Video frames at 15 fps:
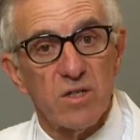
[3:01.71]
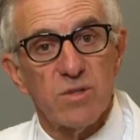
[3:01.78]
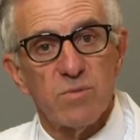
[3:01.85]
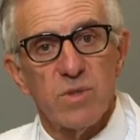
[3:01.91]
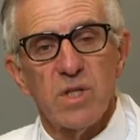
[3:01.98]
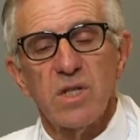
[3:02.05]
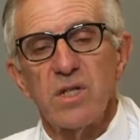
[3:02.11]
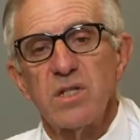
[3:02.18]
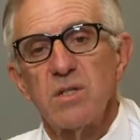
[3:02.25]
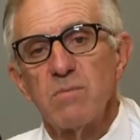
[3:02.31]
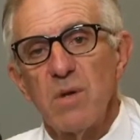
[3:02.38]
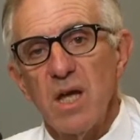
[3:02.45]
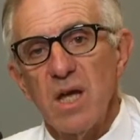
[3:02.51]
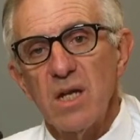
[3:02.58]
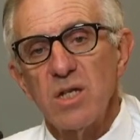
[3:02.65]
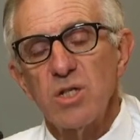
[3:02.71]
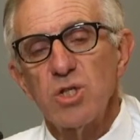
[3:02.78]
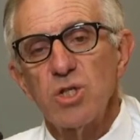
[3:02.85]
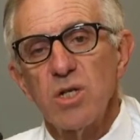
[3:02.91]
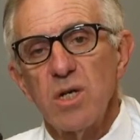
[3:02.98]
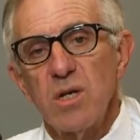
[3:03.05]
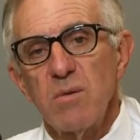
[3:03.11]
ultimately to
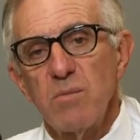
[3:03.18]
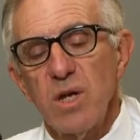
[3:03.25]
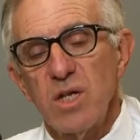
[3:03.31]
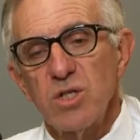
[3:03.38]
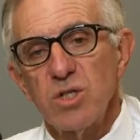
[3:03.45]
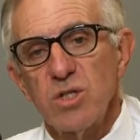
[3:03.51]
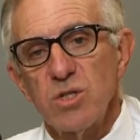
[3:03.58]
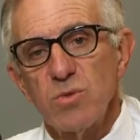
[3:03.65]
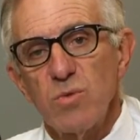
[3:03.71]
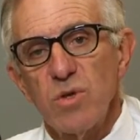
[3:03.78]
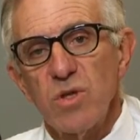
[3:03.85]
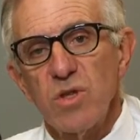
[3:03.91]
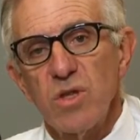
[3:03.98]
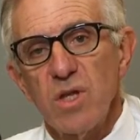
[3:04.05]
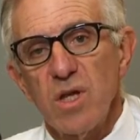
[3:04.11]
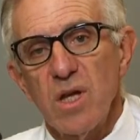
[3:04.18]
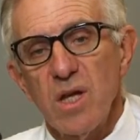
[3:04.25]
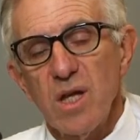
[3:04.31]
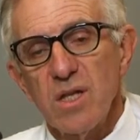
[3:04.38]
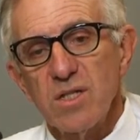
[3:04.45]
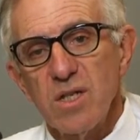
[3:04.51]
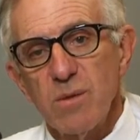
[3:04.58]
manage patients with
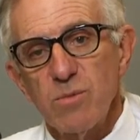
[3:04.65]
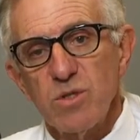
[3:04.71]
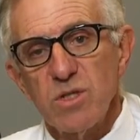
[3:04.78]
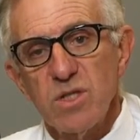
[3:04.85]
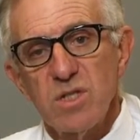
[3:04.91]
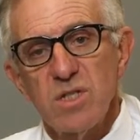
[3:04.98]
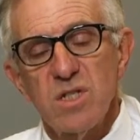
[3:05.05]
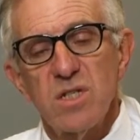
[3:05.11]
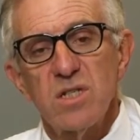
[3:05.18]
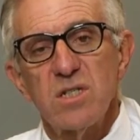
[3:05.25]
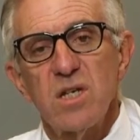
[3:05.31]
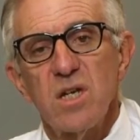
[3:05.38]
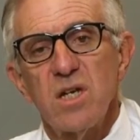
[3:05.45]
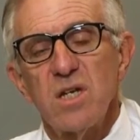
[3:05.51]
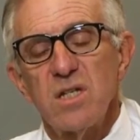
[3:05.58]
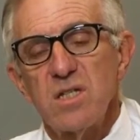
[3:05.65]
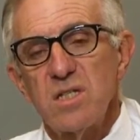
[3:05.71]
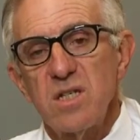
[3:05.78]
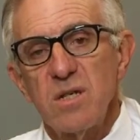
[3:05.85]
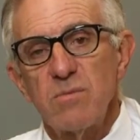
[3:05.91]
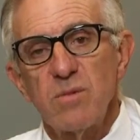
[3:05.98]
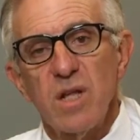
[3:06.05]
Alzheimer's disease
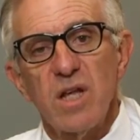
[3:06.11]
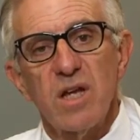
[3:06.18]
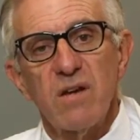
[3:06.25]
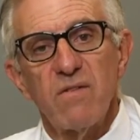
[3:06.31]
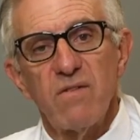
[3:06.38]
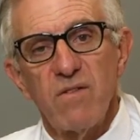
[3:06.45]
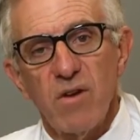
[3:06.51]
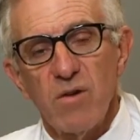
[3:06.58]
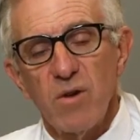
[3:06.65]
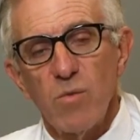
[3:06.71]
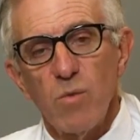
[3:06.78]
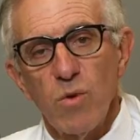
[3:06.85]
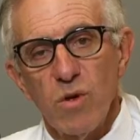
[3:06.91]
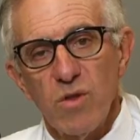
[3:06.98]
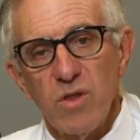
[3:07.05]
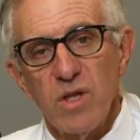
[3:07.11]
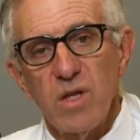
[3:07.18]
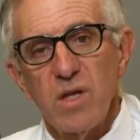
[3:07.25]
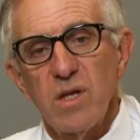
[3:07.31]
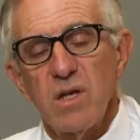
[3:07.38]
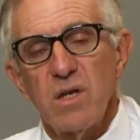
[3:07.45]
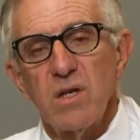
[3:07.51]
seemed like a very
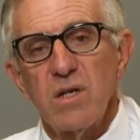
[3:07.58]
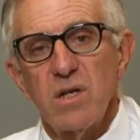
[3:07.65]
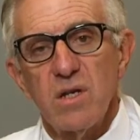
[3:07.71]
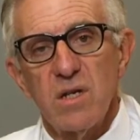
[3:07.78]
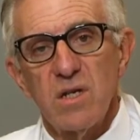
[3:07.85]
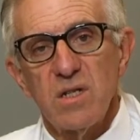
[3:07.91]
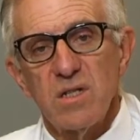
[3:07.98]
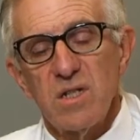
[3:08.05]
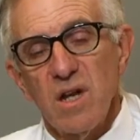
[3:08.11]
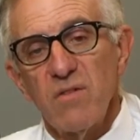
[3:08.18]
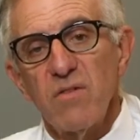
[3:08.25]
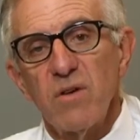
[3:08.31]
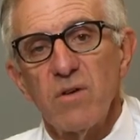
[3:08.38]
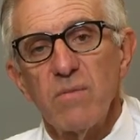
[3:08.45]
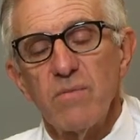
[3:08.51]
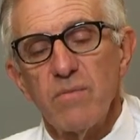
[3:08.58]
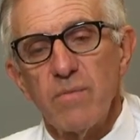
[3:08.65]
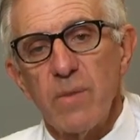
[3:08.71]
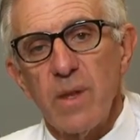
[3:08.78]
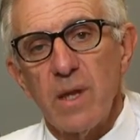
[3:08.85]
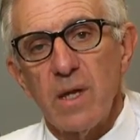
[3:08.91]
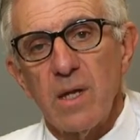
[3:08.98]
worthy endeavor.
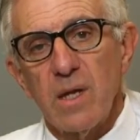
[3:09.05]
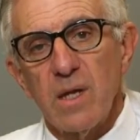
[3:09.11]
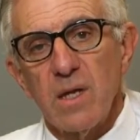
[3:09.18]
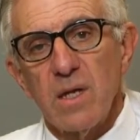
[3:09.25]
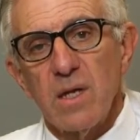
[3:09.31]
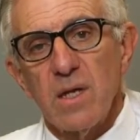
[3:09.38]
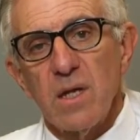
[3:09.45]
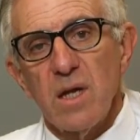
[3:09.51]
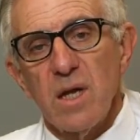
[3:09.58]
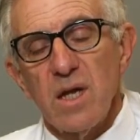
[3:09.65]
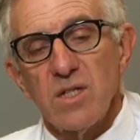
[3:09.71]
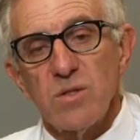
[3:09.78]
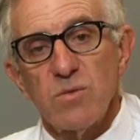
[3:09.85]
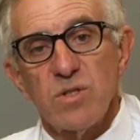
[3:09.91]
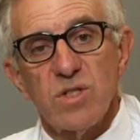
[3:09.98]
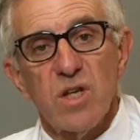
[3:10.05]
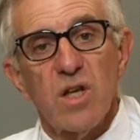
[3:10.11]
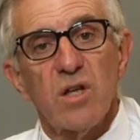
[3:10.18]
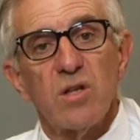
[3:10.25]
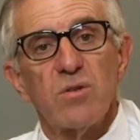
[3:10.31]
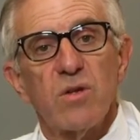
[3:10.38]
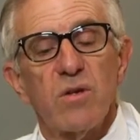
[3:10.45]
As a
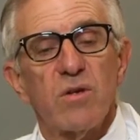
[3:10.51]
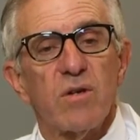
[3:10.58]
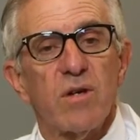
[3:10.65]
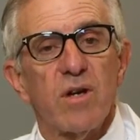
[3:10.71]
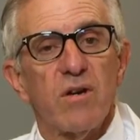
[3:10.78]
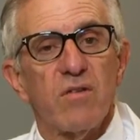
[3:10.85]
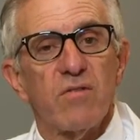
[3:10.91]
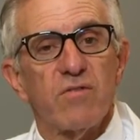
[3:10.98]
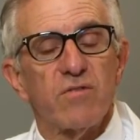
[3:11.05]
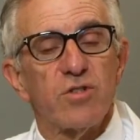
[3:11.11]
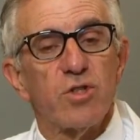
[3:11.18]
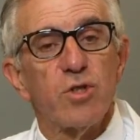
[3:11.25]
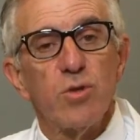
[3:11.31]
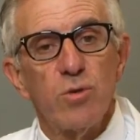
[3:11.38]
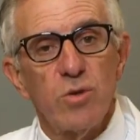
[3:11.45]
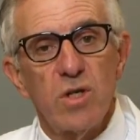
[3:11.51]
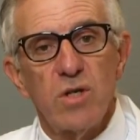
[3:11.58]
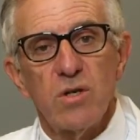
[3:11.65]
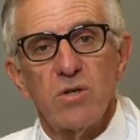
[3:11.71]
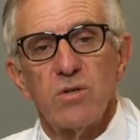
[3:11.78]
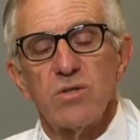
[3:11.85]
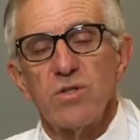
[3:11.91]
result of 2
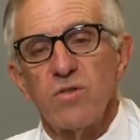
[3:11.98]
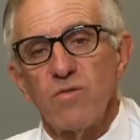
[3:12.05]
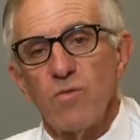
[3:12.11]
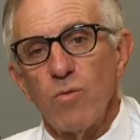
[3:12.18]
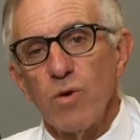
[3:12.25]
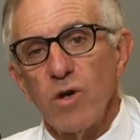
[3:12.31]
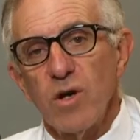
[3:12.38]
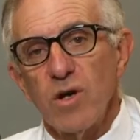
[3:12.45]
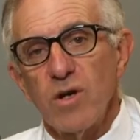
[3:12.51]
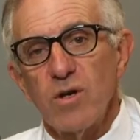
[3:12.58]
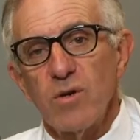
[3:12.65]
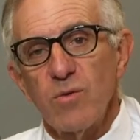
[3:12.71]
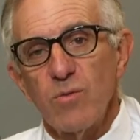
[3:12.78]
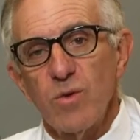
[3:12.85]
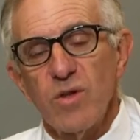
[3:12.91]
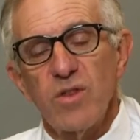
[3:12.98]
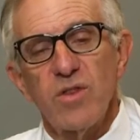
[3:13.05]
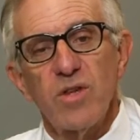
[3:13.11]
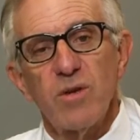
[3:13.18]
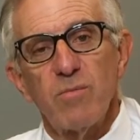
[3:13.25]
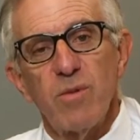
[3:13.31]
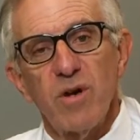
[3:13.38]
years of work with
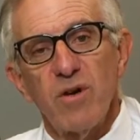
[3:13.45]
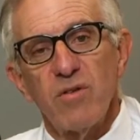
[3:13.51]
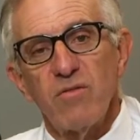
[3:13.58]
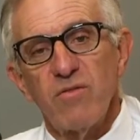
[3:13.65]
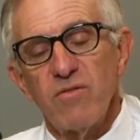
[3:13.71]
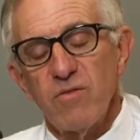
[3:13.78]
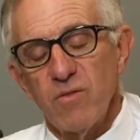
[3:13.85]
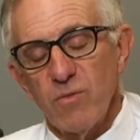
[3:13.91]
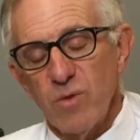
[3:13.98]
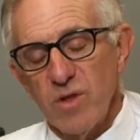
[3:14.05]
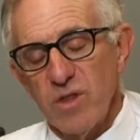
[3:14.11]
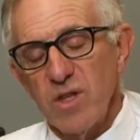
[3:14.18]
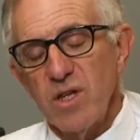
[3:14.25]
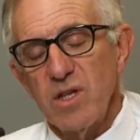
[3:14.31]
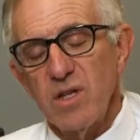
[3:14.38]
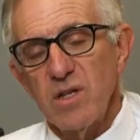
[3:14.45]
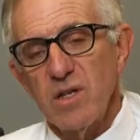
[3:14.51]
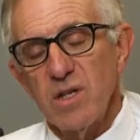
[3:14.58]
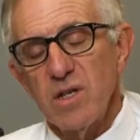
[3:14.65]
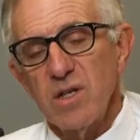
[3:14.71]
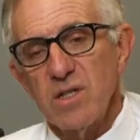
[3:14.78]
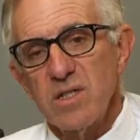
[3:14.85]

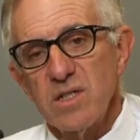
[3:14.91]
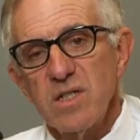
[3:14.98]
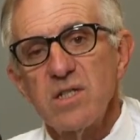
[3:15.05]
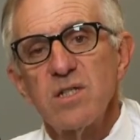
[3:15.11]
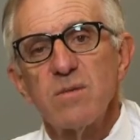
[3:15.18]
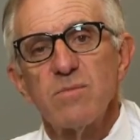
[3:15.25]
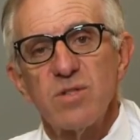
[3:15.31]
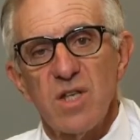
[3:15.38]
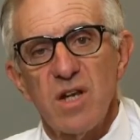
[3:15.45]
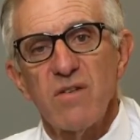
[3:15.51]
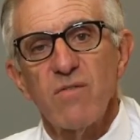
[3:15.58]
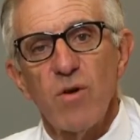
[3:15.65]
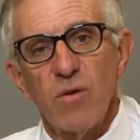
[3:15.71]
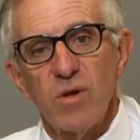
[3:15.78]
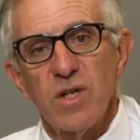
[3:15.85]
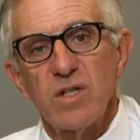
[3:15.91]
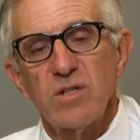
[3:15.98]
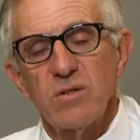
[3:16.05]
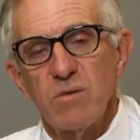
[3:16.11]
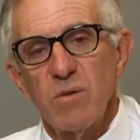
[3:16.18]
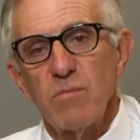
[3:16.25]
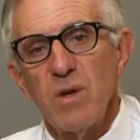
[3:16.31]
the systems that I've already
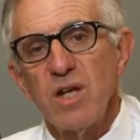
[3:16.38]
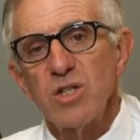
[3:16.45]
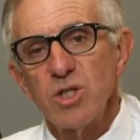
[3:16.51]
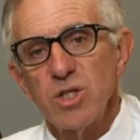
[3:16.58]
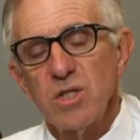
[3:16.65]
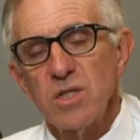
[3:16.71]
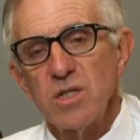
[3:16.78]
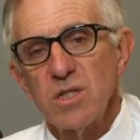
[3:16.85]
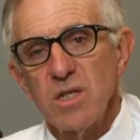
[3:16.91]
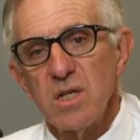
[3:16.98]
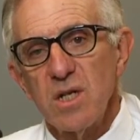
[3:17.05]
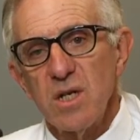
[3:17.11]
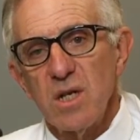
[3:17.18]
mentioned,